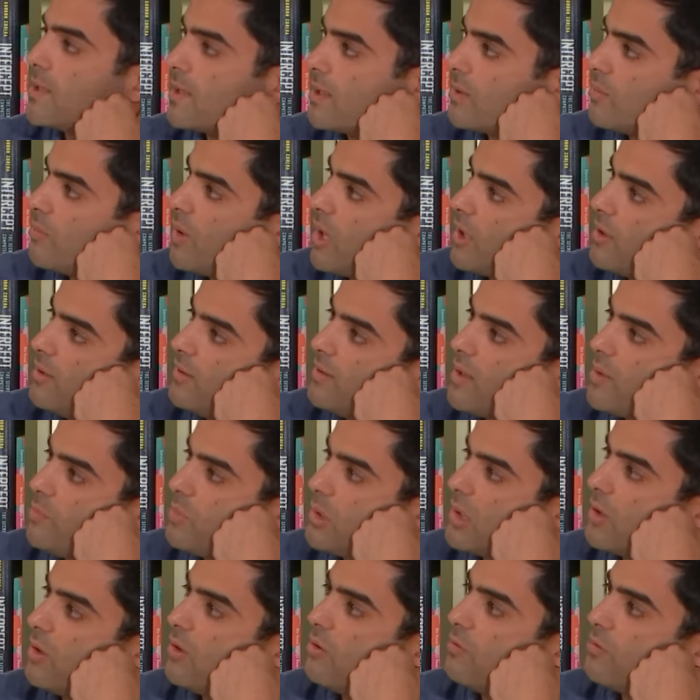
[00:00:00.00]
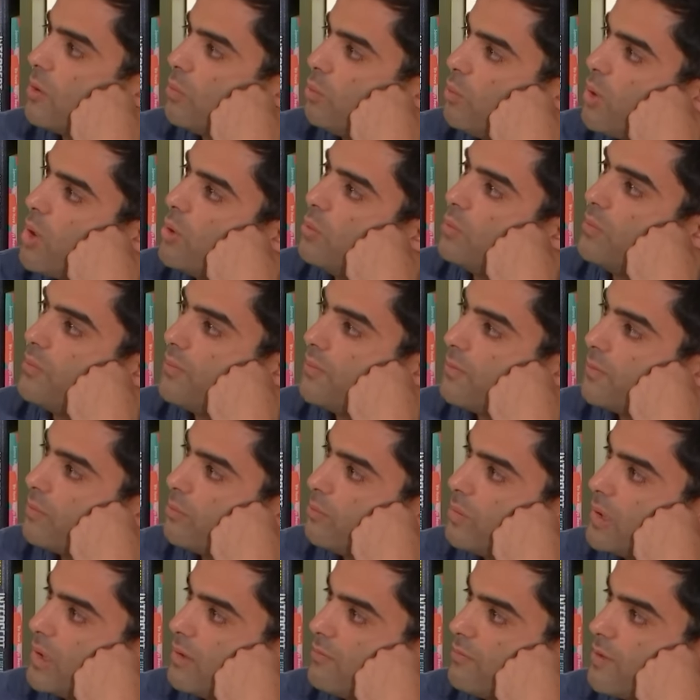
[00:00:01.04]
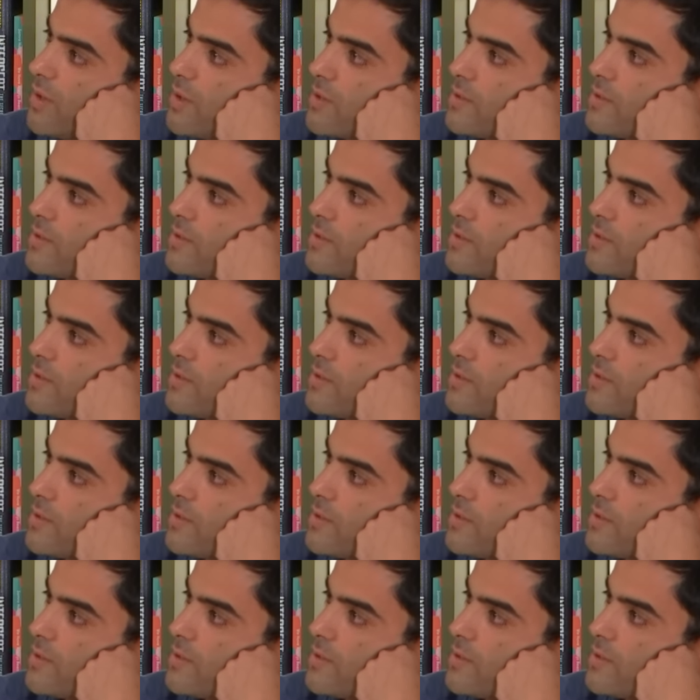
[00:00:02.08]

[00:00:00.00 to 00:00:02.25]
illicit money they bring over won't be